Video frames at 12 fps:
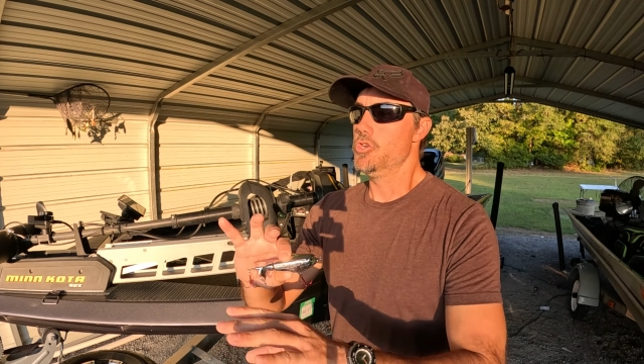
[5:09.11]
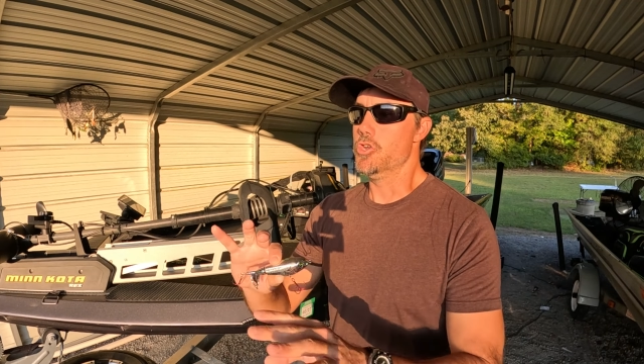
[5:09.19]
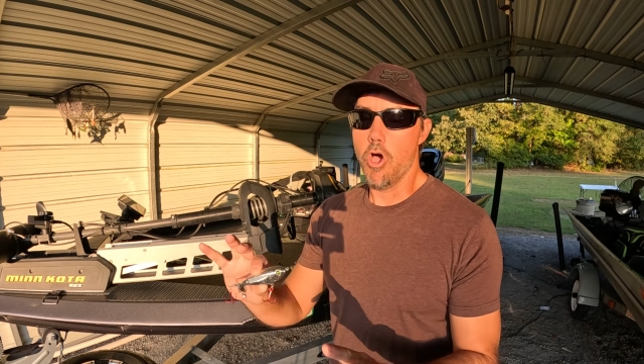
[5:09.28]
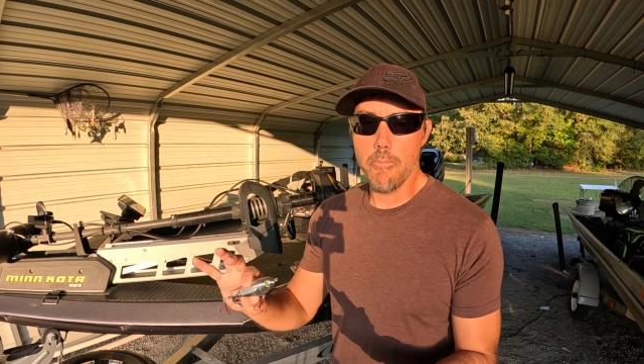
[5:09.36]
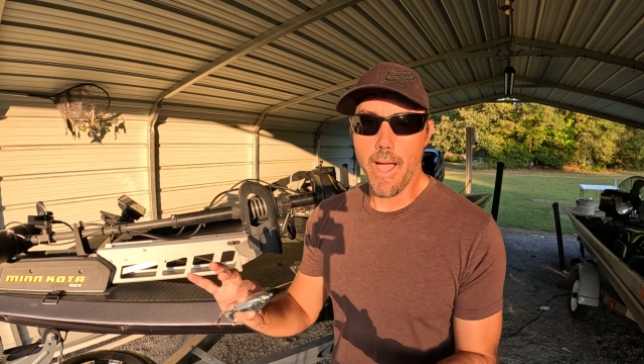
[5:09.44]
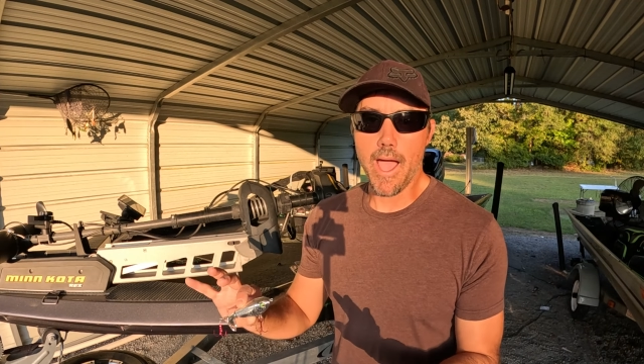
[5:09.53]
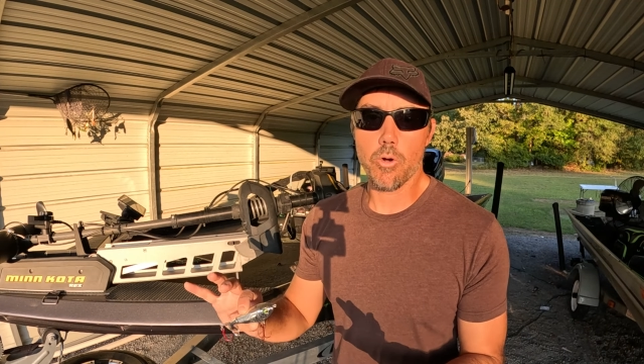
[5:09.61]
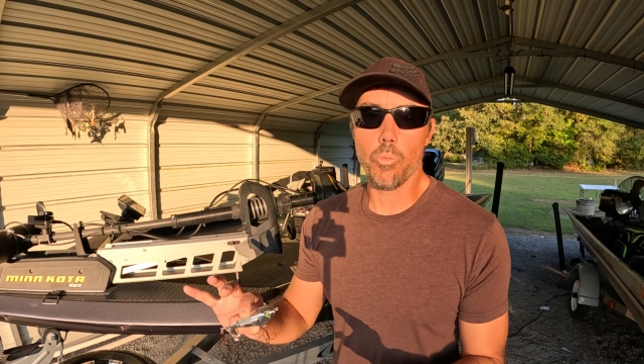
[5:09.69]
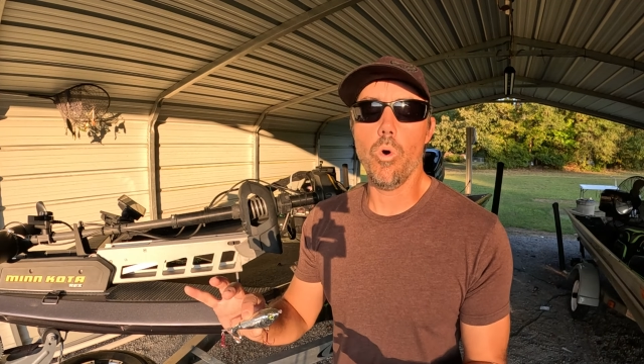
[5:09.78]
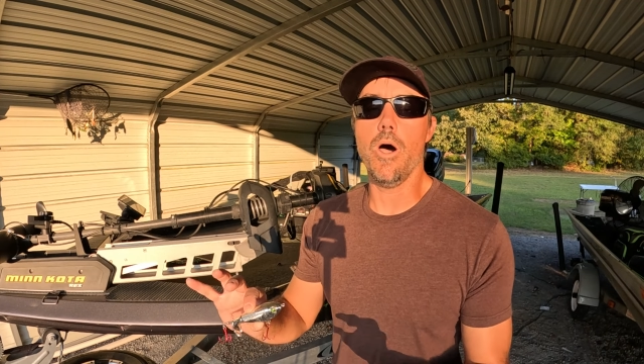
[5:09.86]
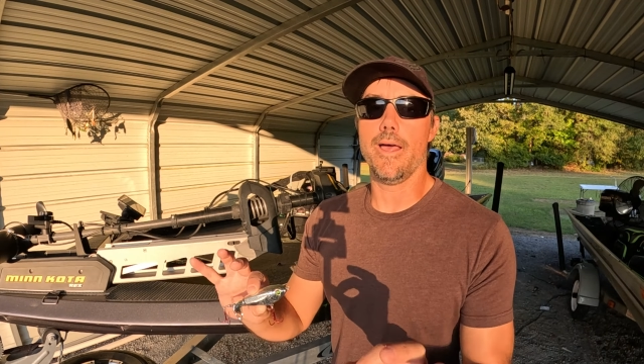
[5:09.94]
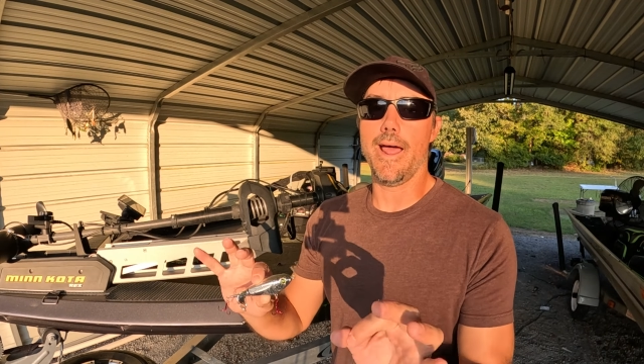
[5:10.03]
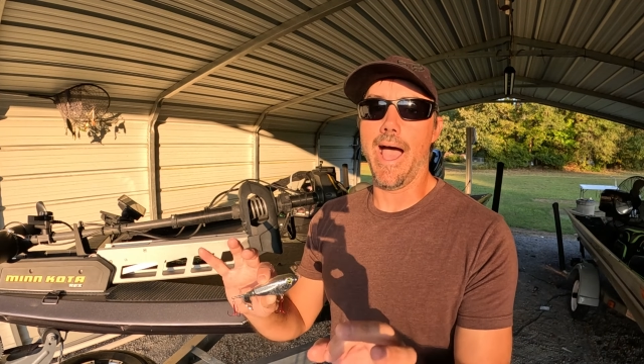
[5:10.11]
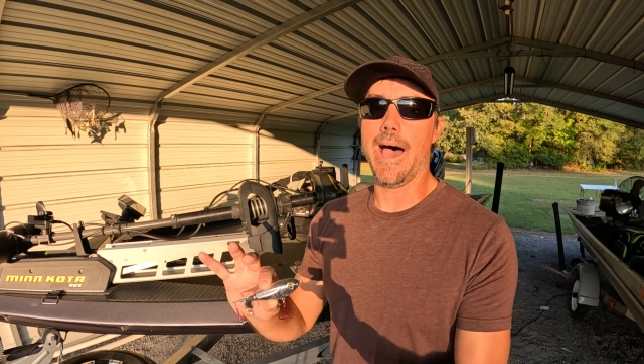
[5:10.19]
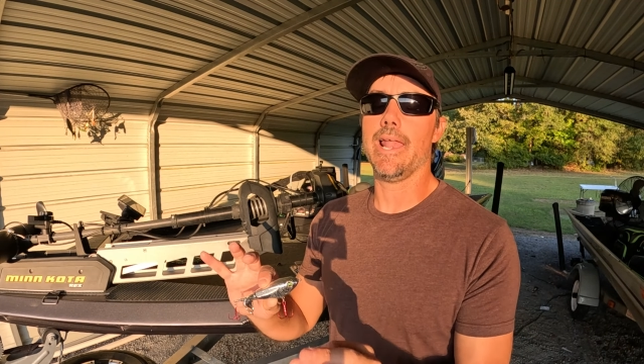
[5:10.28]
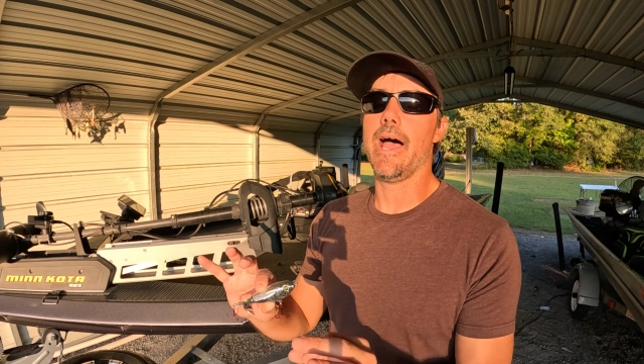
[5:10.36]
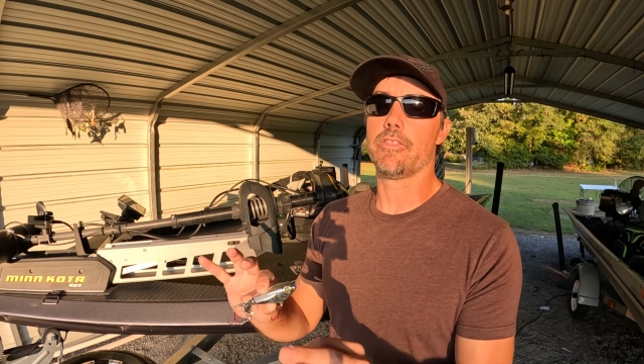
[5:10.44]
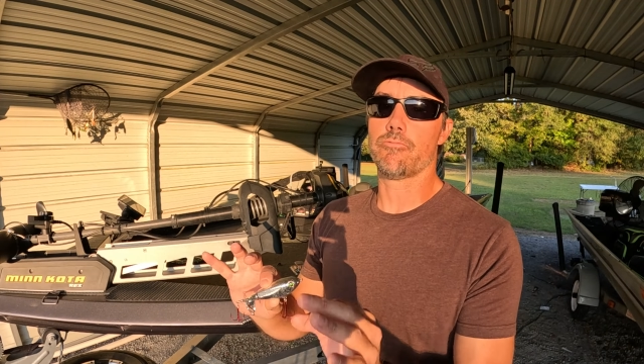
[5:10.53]
no matter what,
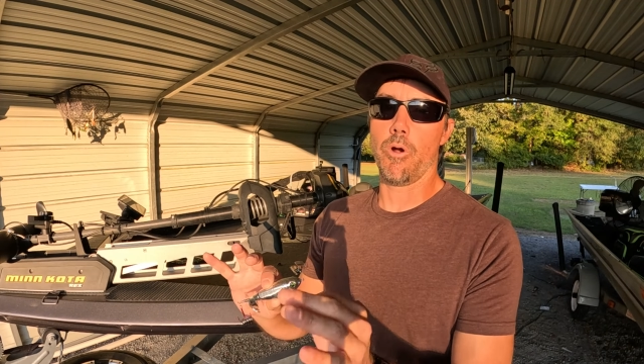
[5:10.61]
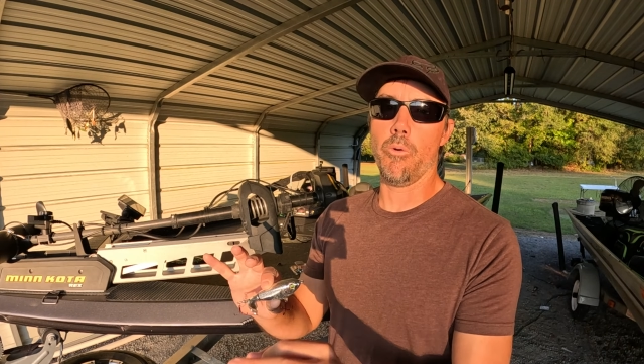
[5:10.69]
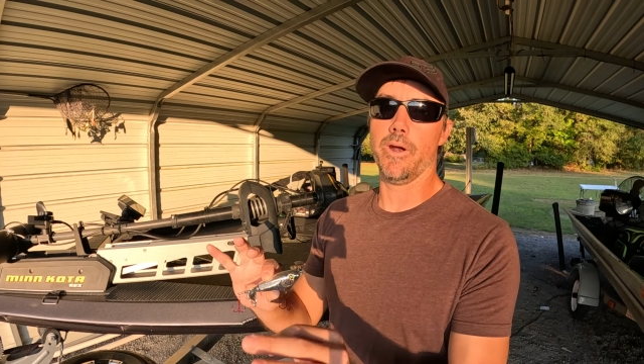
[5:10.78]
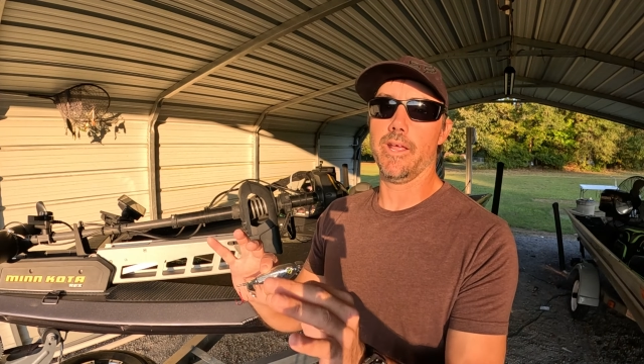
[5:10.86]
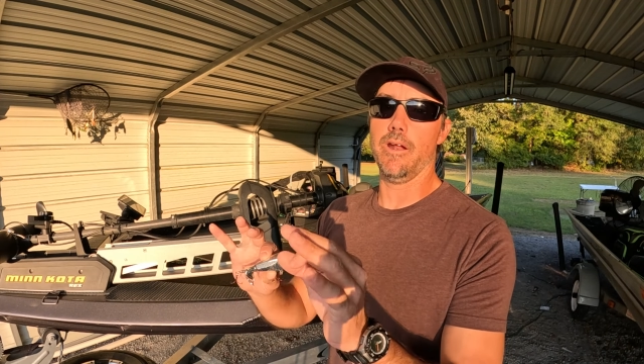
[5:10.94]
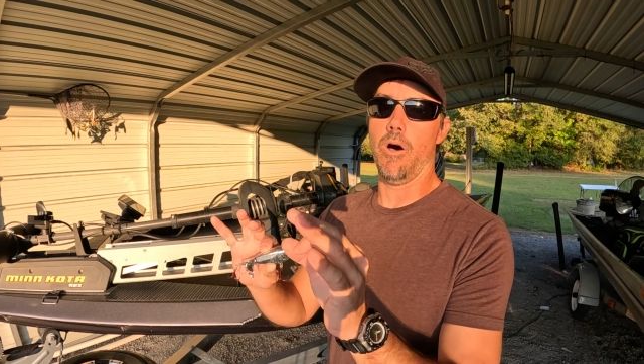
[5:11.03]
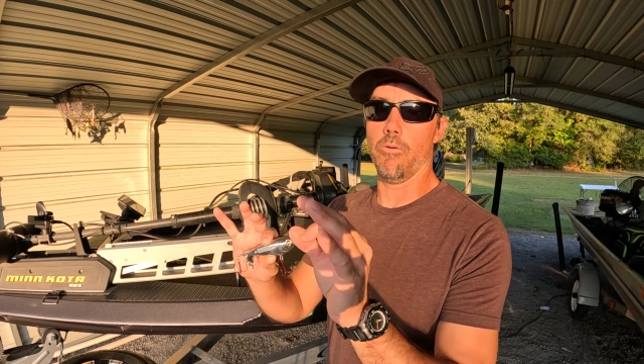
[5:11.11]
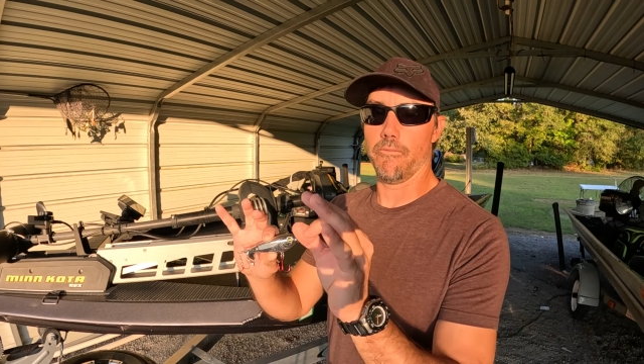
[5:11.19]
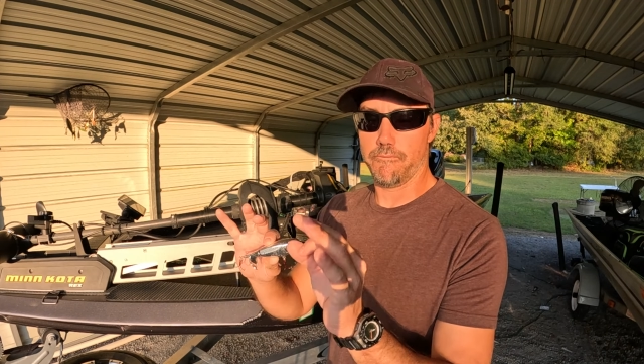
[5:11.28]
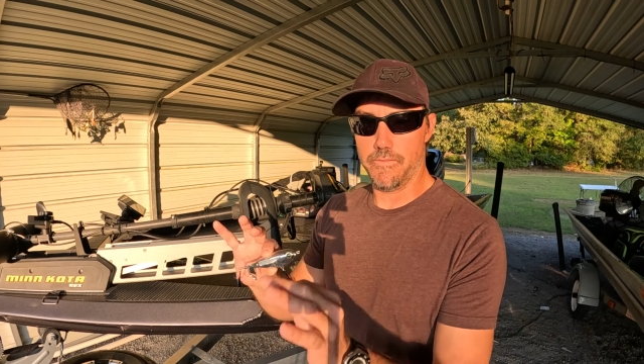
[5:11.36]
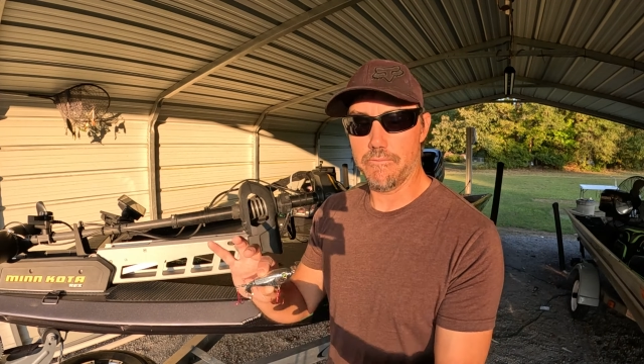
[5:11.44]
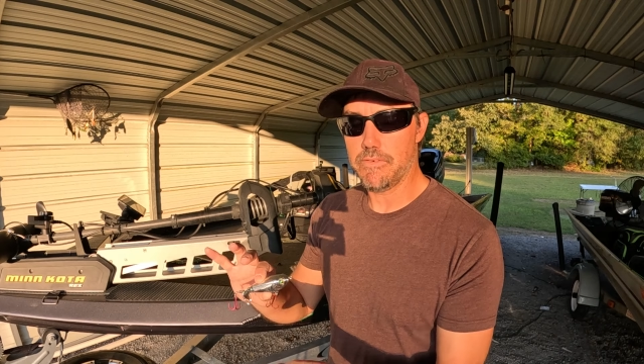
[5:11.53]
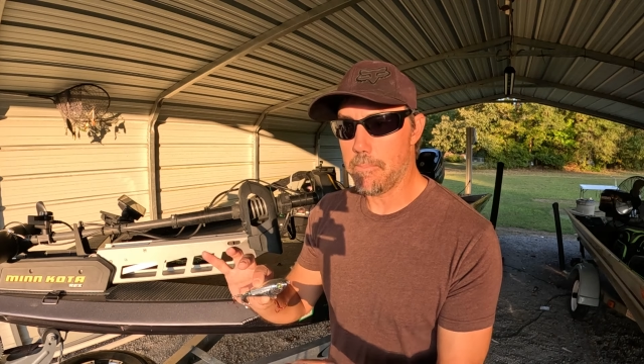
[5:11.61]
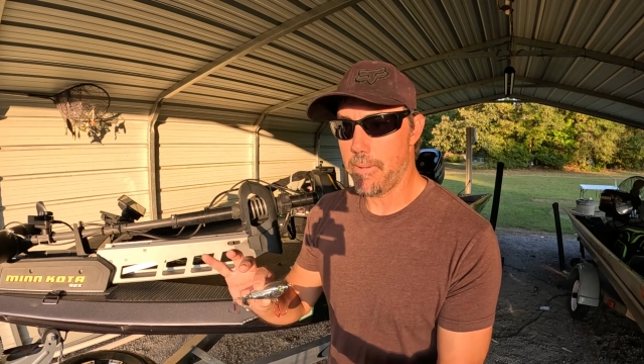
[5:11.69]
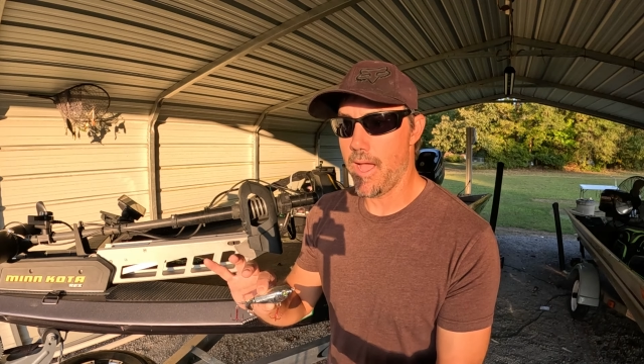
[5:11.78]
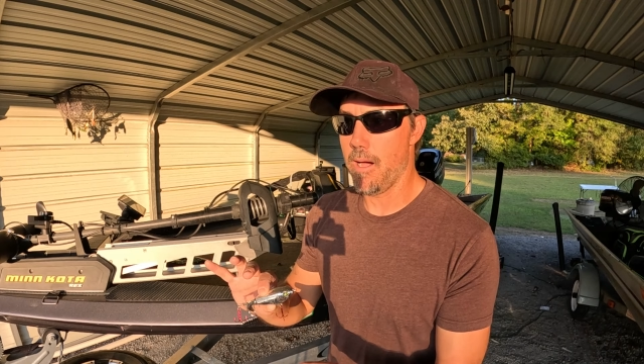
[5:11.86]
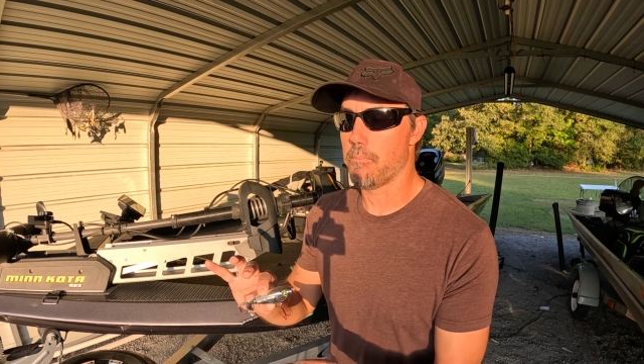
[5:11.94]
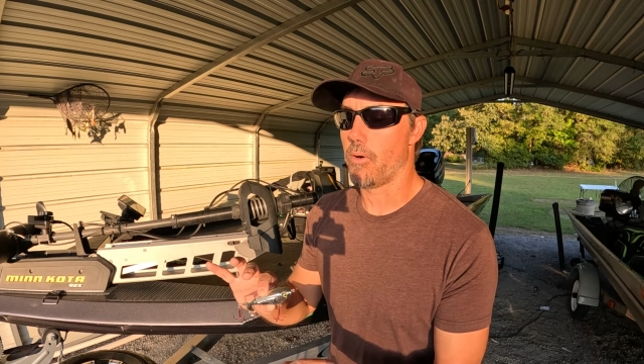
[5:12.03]
I like throwing it on
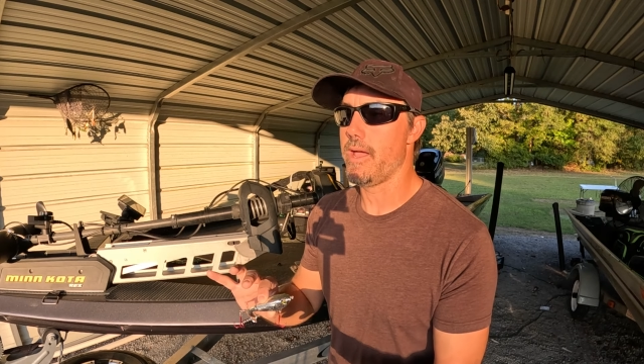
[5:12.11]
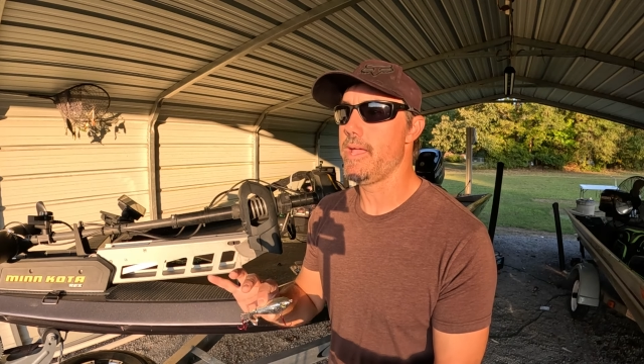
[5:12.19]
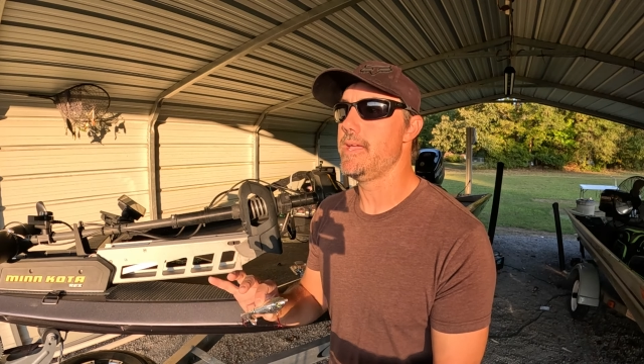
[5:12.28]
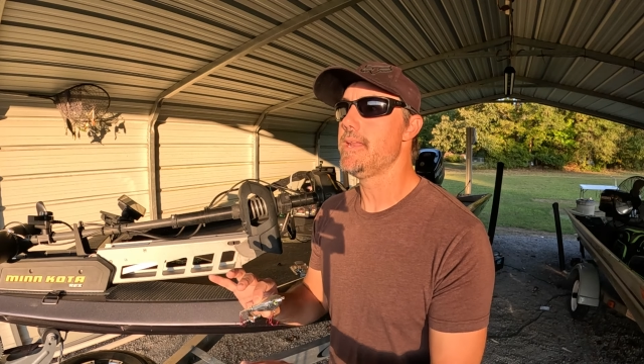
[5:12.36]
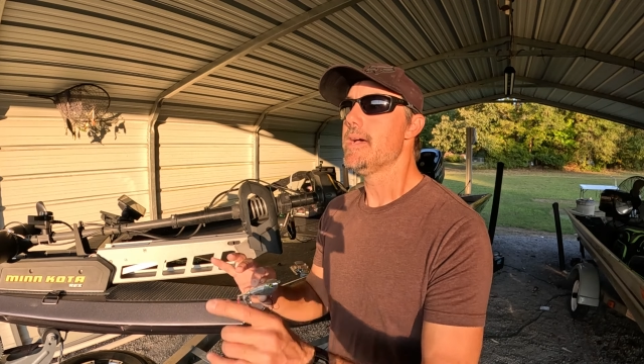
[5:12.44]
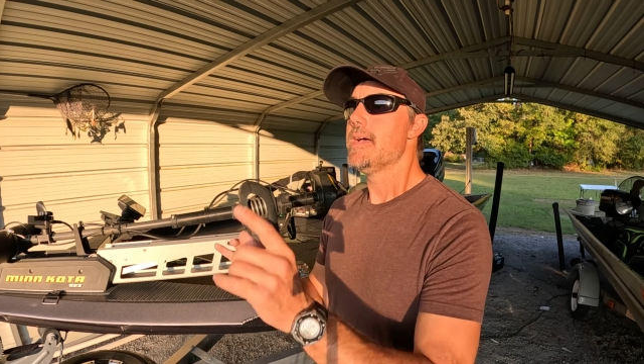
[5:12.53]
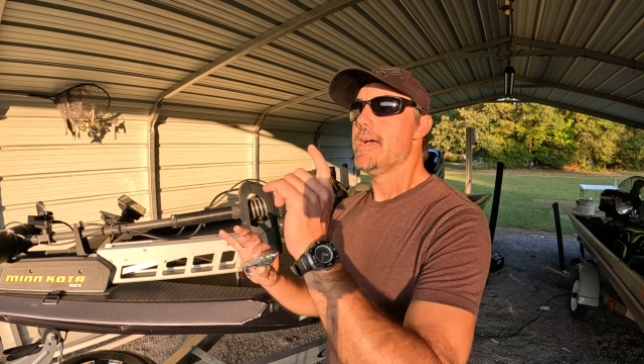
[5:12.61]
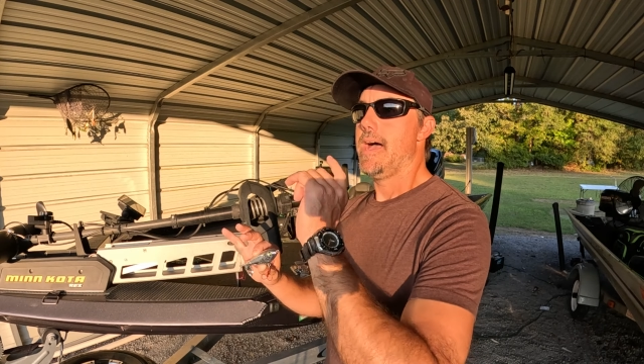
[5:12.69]
50-pound braid.